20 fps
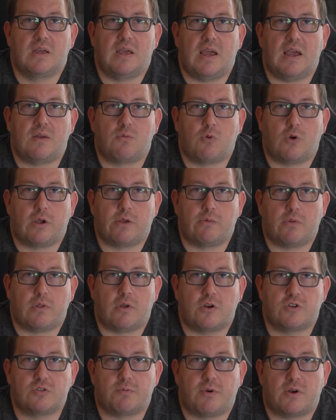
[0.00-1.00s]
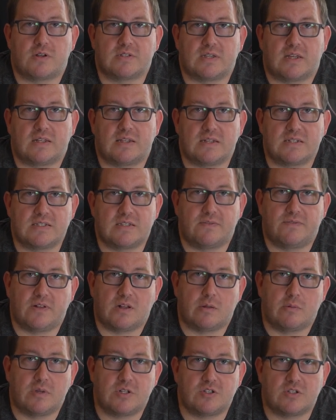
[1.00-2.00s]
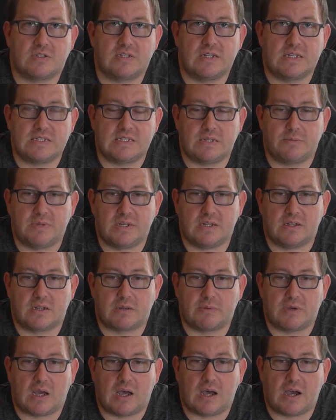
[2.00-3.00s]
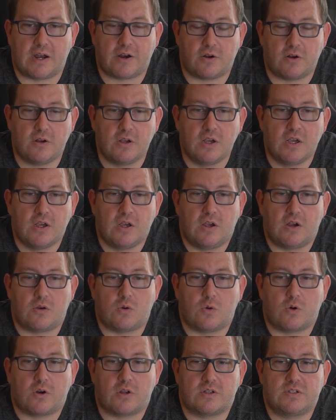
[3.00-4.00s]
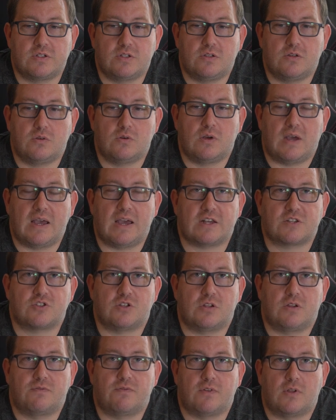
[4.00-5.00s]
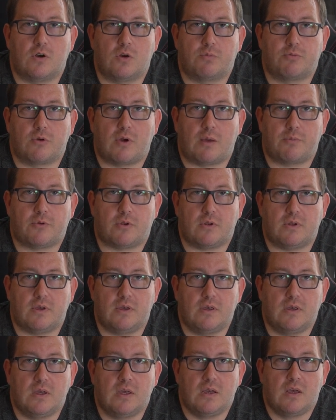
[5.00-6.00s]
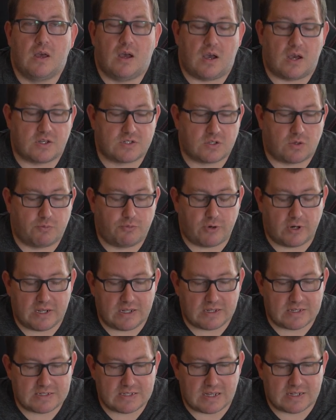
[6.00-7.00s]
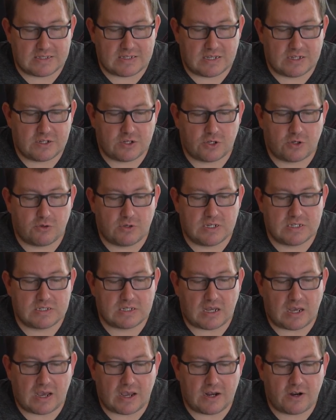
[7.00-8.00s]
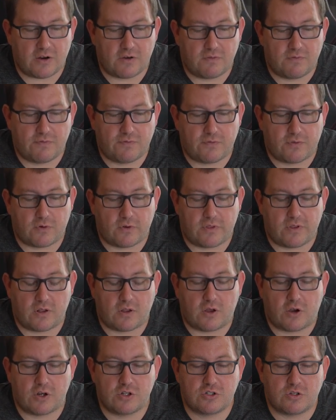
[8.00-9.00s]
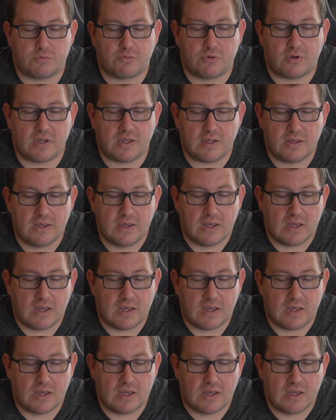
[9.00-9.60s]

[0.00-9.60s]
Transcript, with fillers: and working with larger parts like this, the filament just needs to be a little bit hotter in order to actually flow properly. So printing this at 10 degrees higher for the larger print